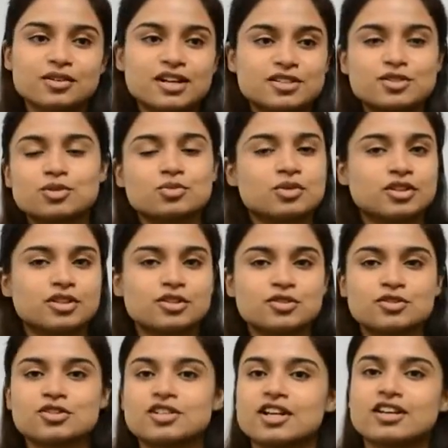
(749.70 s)
I just wanted to
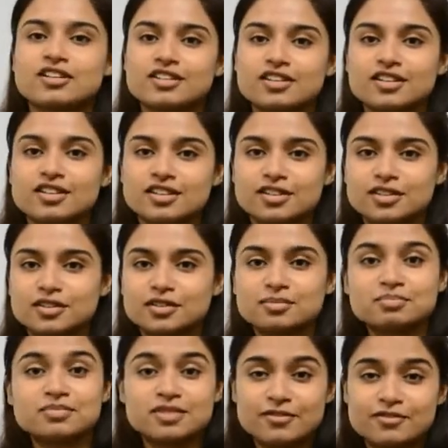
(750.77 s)
share a
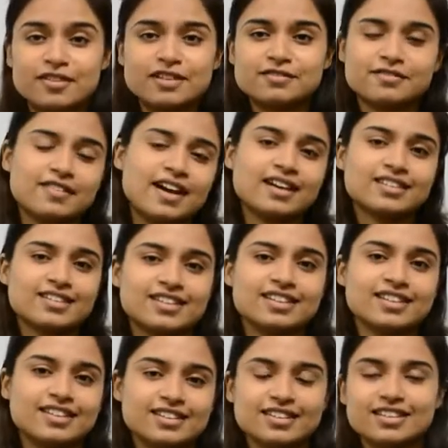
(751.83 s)
fun fact in
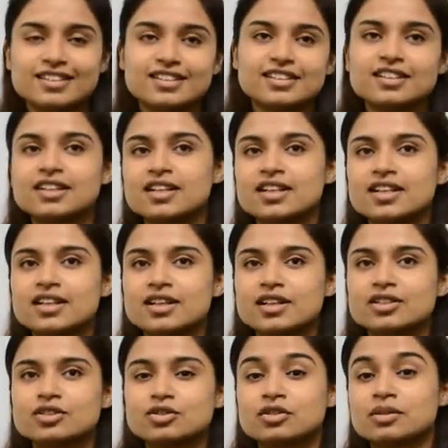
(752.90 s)
Hindi
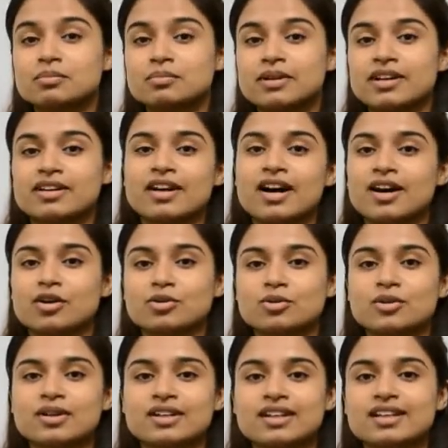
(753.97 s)
to compare how
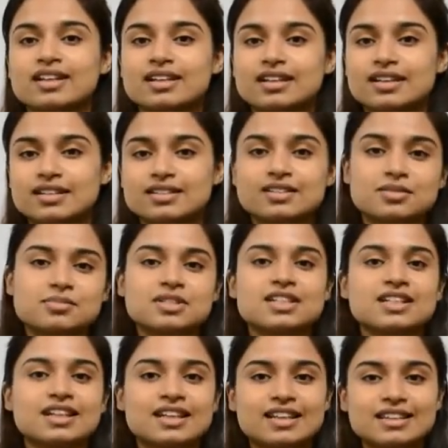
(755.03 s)
idioms in
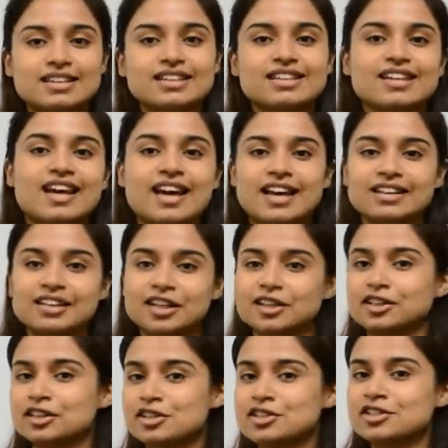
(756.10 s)
Hindi and
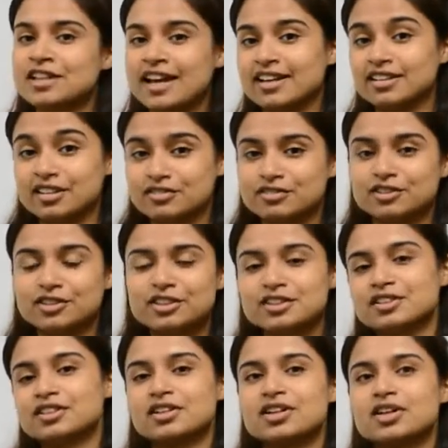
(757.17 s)
English can differ.
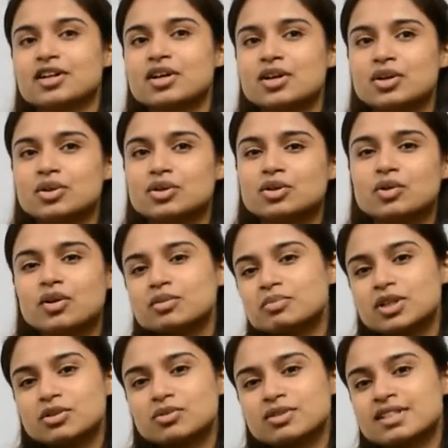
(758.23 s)
You all may
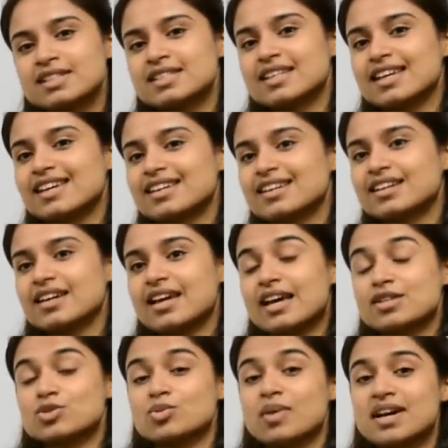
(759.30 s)
know the saying
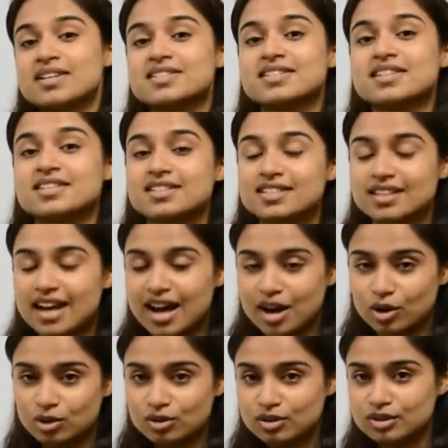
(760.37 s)
"as wise as an
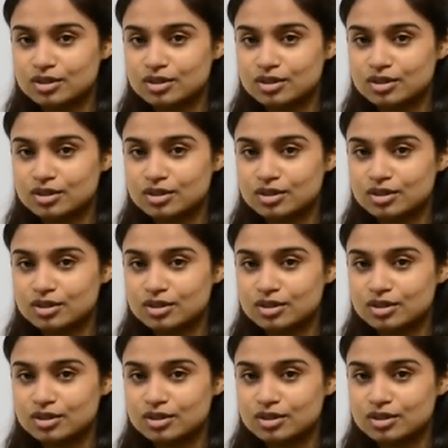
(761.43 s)
owl,"